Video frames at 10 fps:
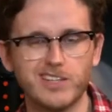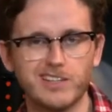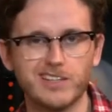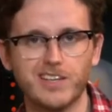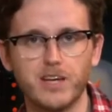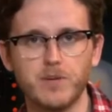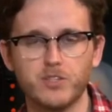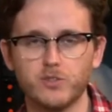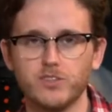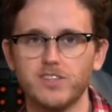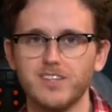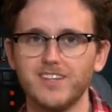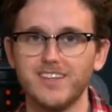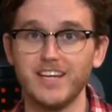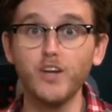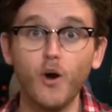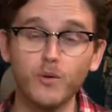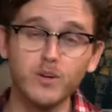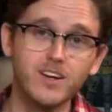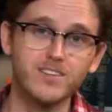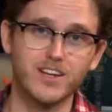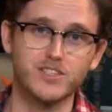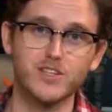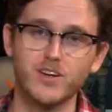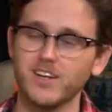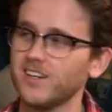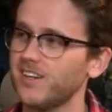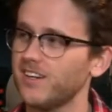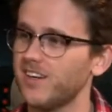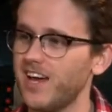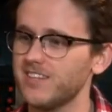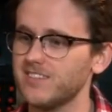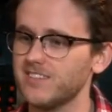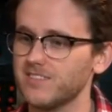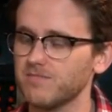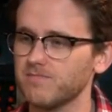to get into the game, make sure that they know that it's not as